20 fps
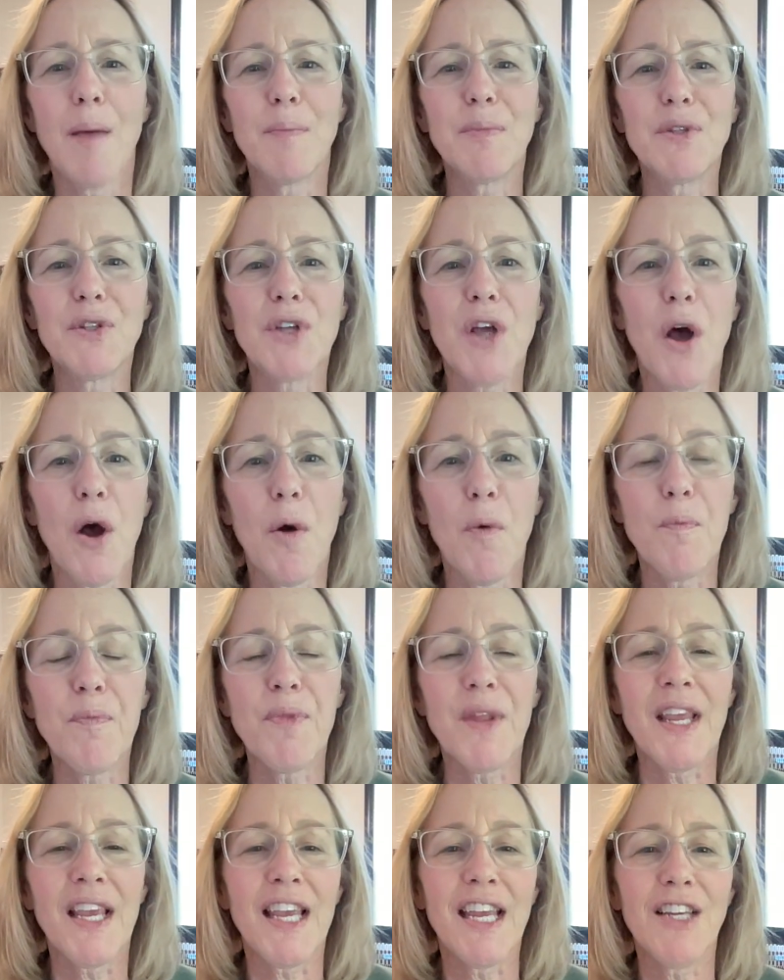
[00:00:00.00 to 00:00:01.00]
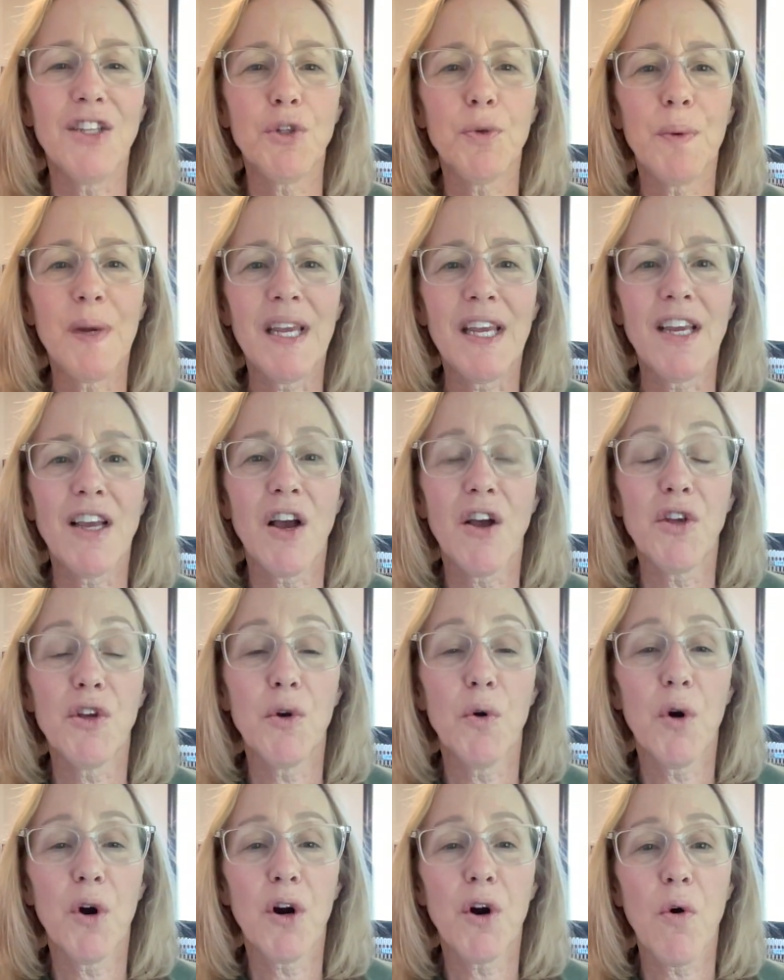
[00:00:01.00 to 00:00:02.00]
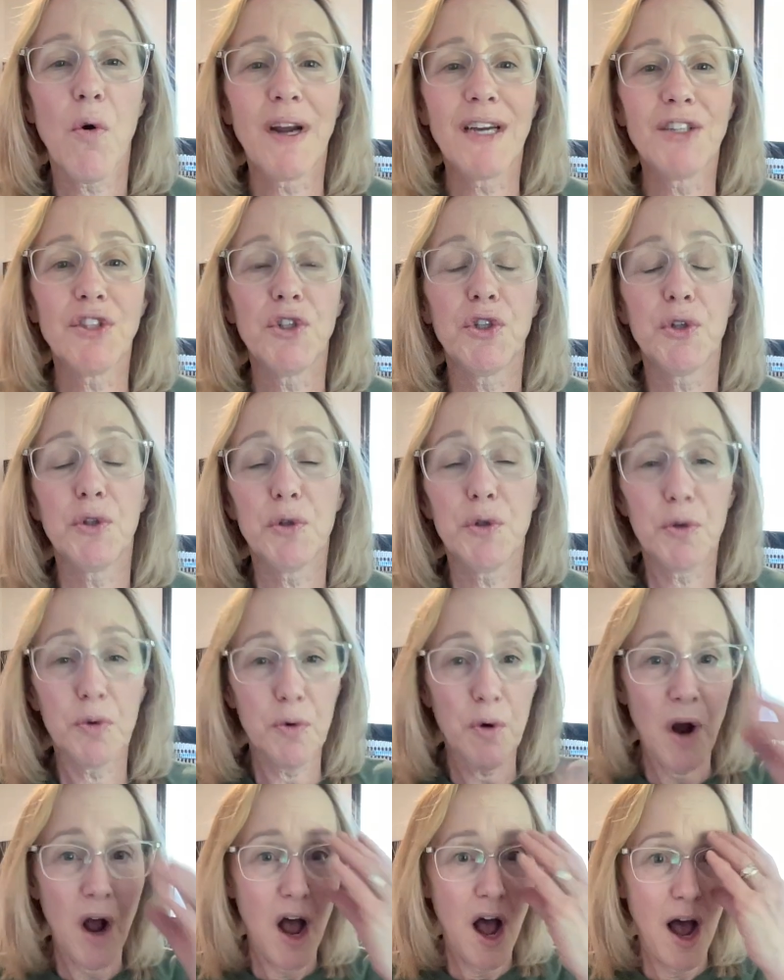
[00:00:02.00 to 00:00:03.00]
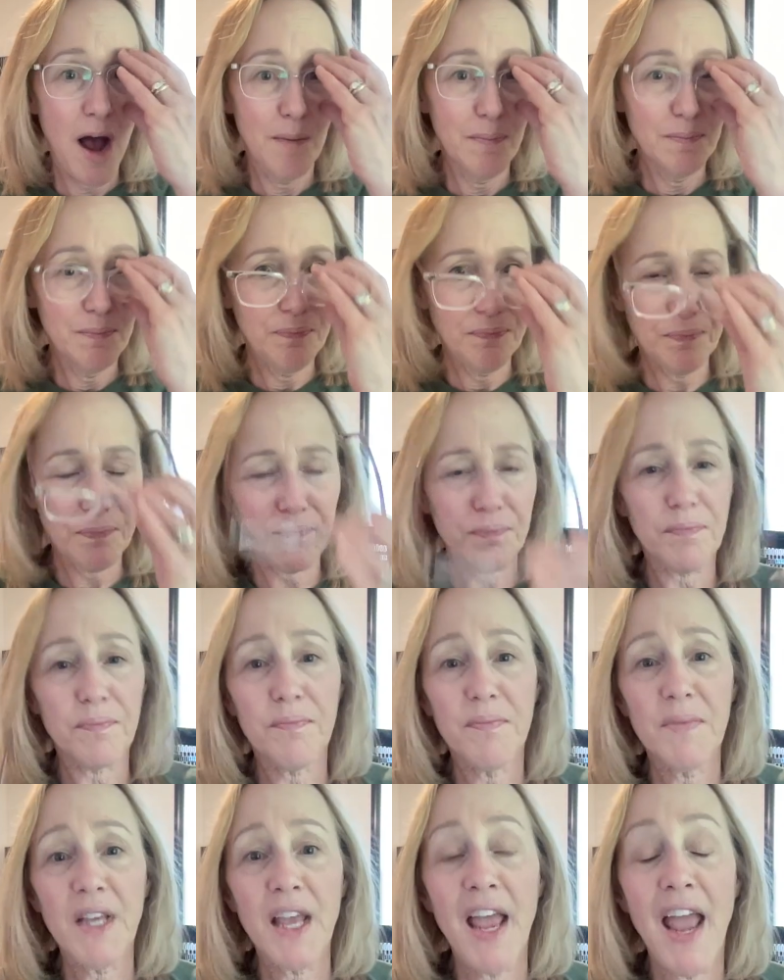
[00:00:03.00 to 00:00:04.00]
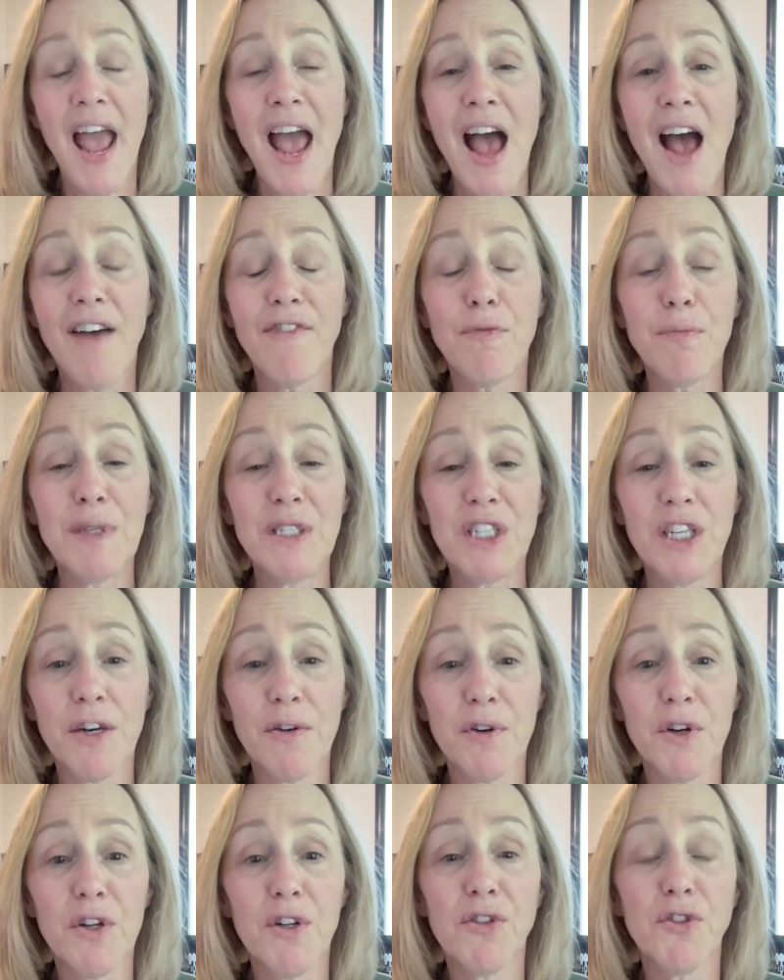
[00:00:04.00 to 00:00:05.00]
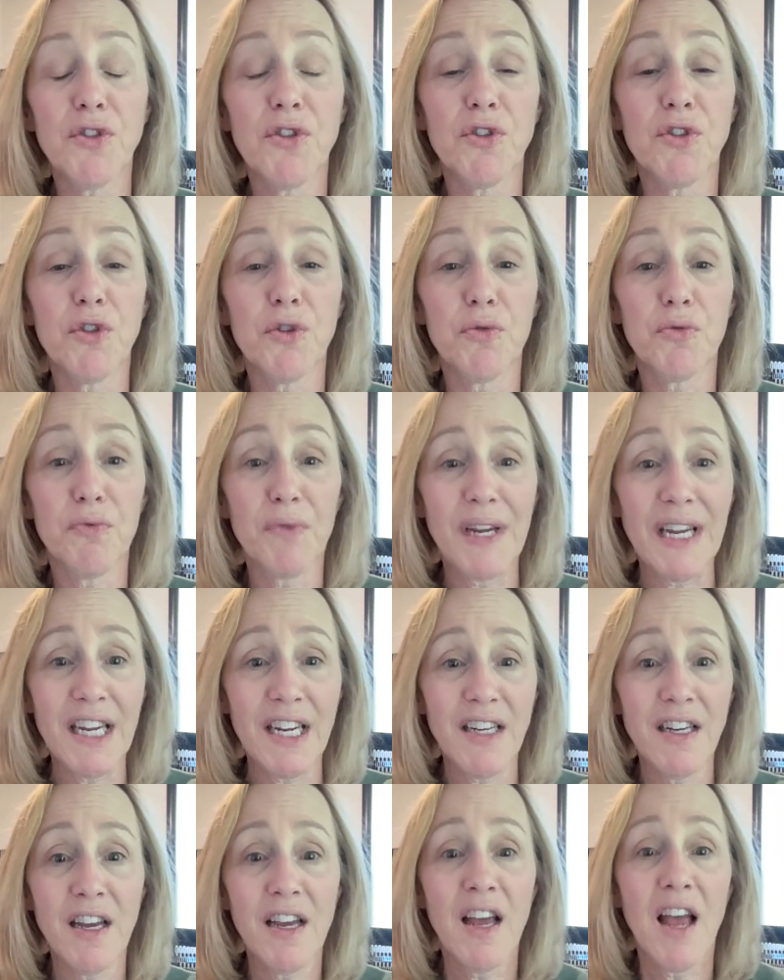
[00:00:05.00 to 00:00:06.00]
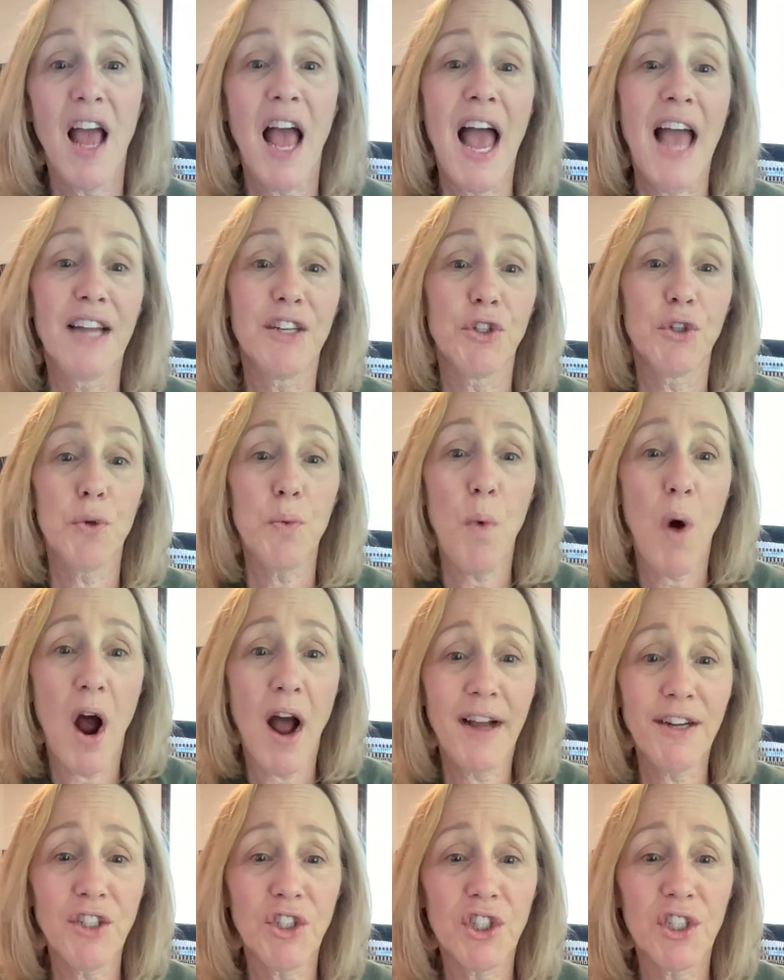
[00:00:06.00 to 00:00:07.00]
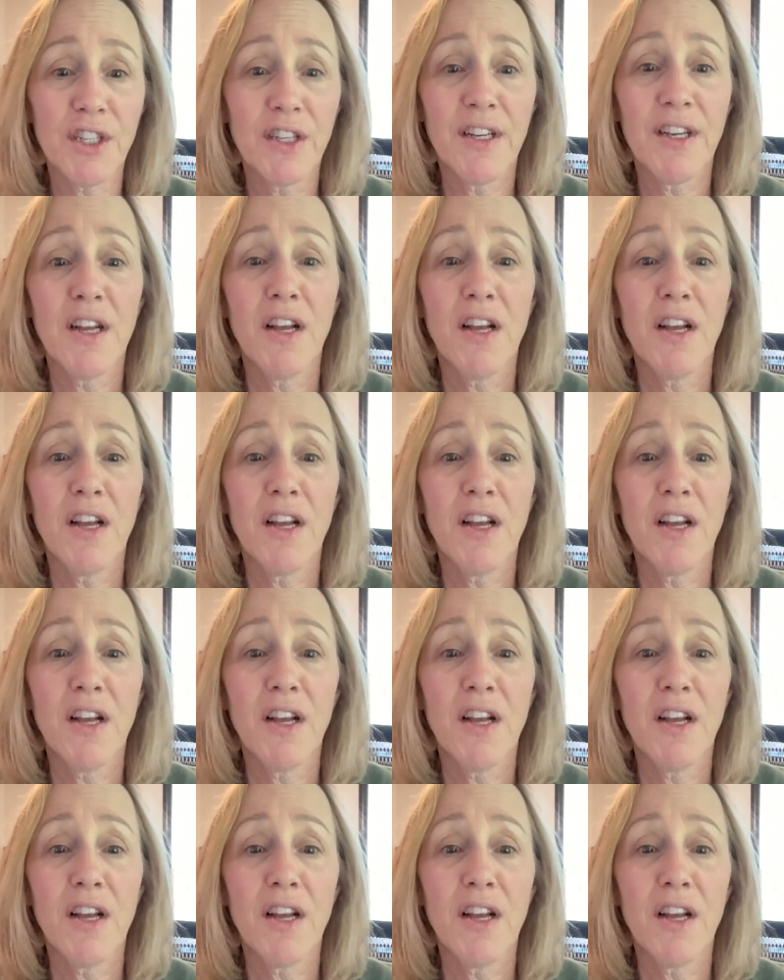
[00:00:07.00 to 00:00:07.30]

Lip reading: So each week you are going to have materials to read and to watch.